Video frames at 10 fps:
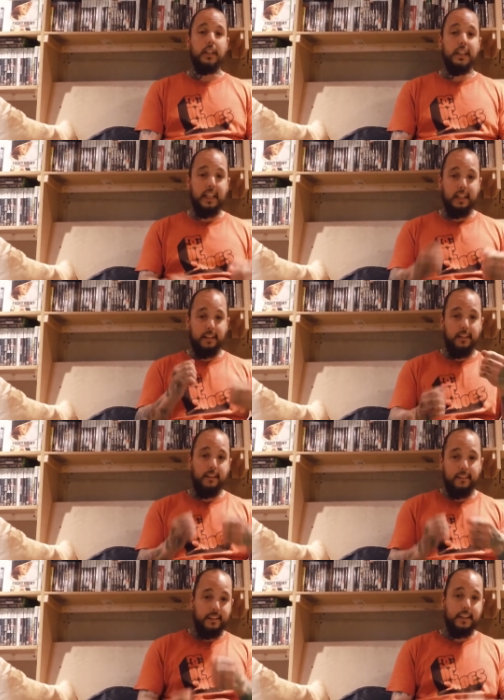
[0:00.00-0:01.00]
get in a
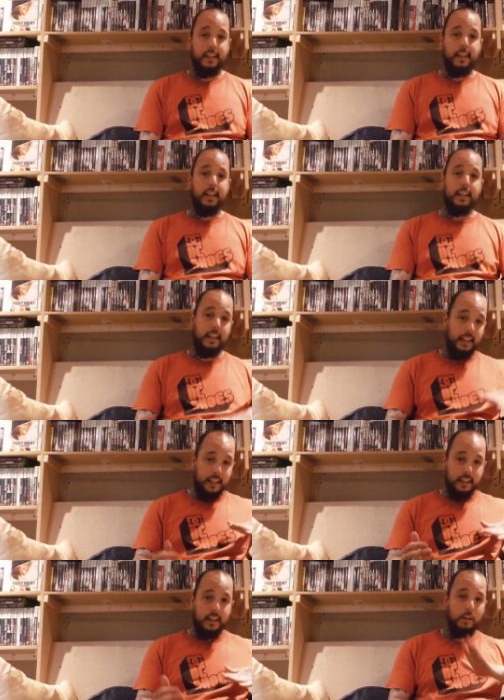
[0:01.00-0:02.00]
car and then
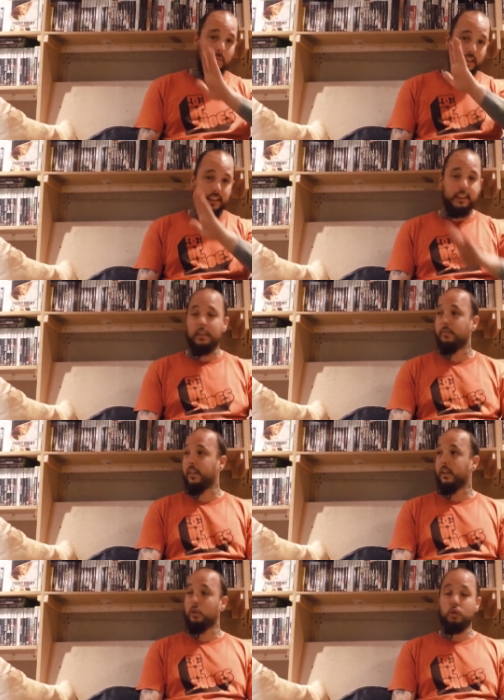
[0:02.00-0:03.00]
hit that bloody uh,
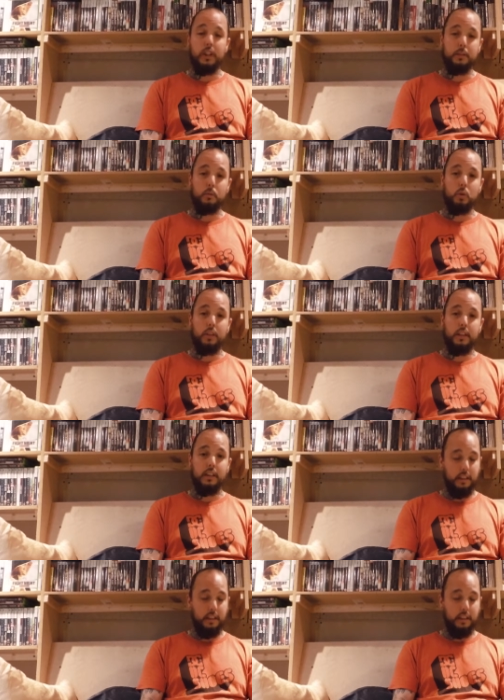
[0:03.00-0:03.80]
vehicle transporter,